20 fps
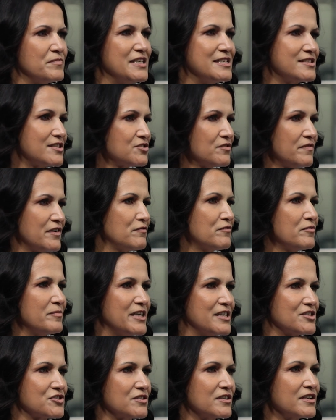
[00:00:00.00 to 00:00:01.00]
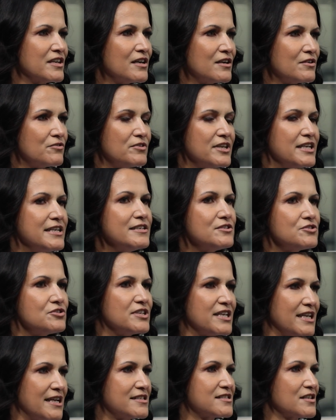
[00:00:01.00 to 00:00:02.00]
pieces of information really to
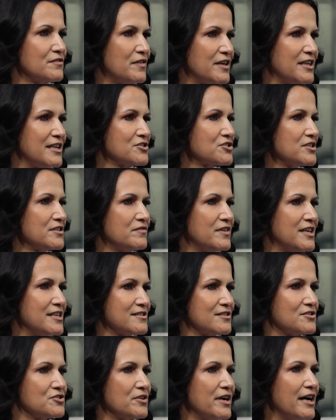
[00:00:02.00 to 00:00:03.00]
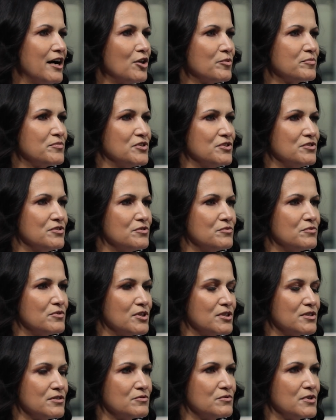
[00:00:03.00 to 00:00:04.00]
get a financial advisor to help you
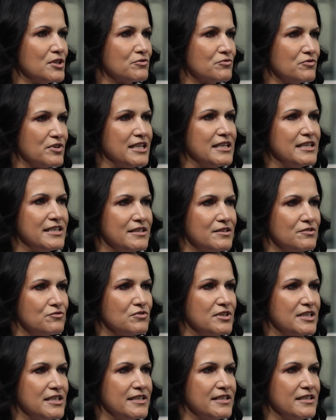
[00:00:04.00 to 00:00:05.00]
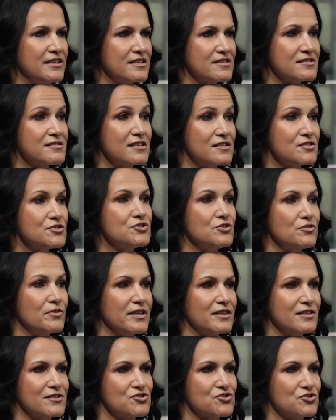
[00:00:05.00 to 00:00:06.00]
will will really really assist you
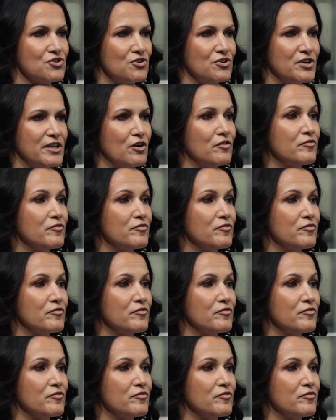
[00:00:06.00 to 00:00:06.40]
in this journey